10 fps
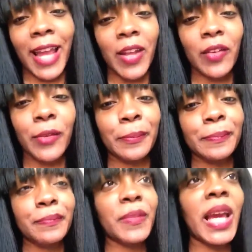I don't know,
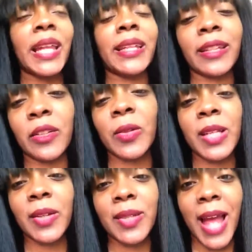but those
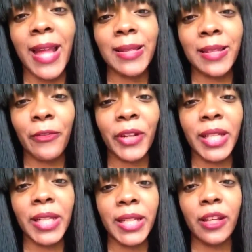are the signs
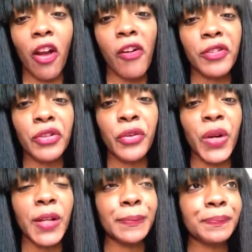definitely.
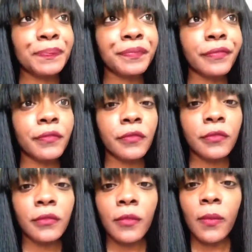Also,
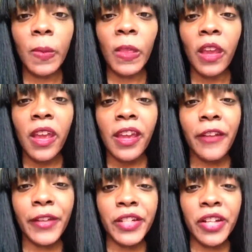
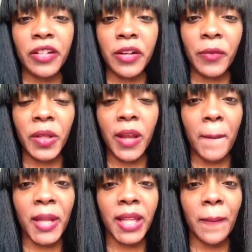if they change everything
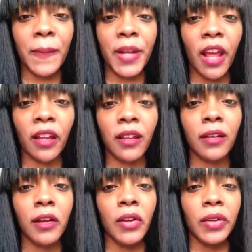about them, like
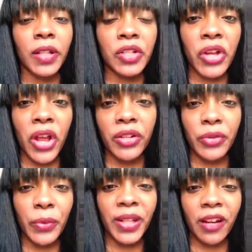they change
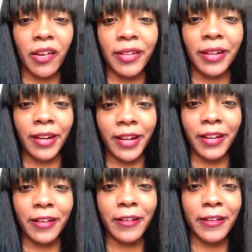the way they cut their
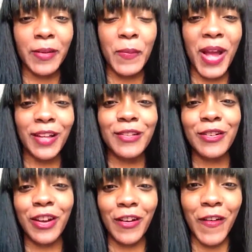hair, they buy
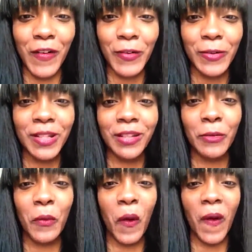new clothes,
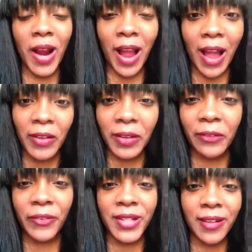they work out all
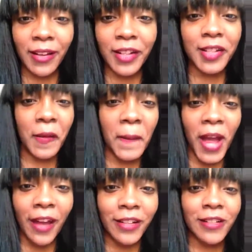of a sudden so
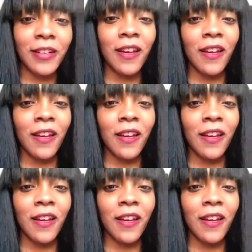much.